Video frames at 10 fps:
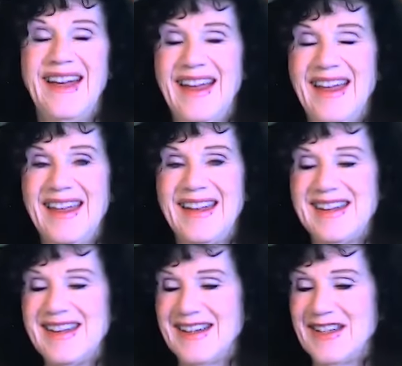
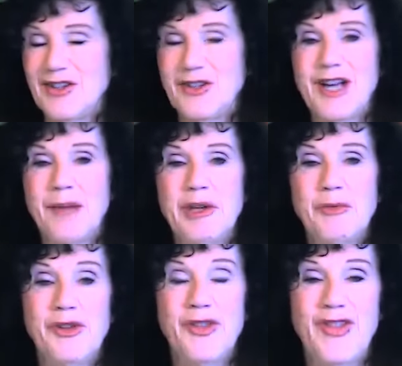and uh, your tummy
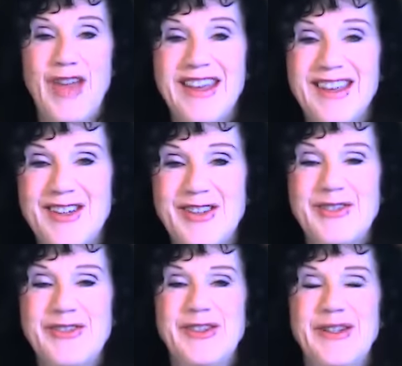will thank
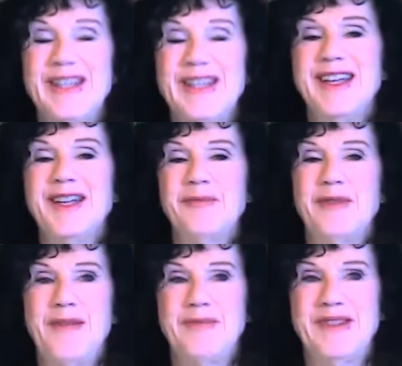you for eating
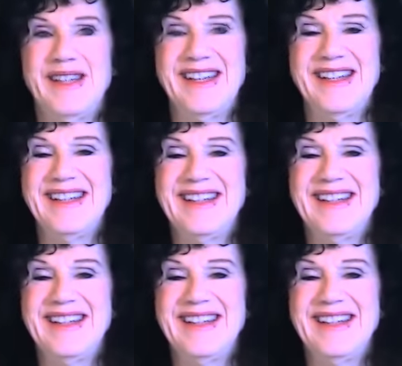properly.